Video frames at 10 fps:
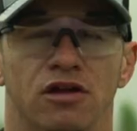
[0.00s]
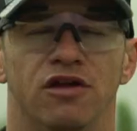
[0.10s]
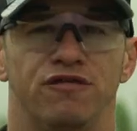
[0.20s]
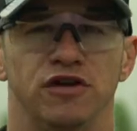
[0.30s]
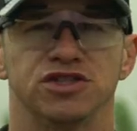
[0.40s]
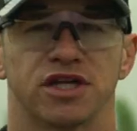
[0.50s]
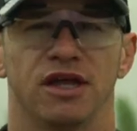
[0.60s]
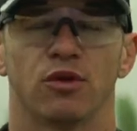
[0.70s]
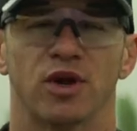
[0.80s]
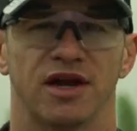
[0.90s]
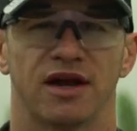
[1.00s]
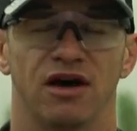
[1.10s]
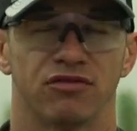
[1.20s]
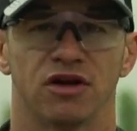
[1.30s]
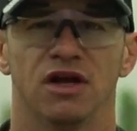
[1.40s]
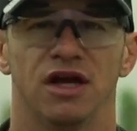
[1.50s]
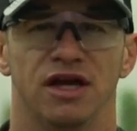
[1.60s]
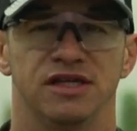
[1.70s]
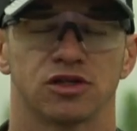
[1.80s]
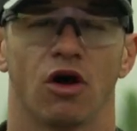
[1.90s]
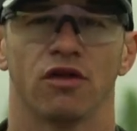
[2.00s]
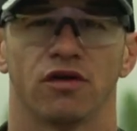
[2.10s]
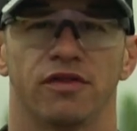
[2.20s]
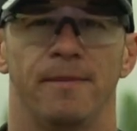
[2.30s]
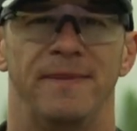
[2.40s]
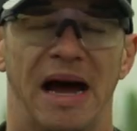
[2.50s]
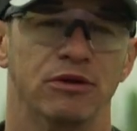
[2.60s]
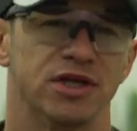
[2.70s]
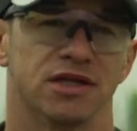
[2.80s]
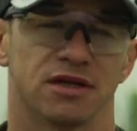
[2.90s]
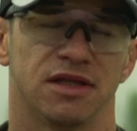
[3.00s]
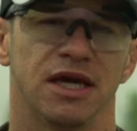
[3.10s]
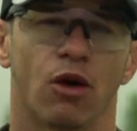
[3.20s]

The first technique we're going to cover is called the bounding technique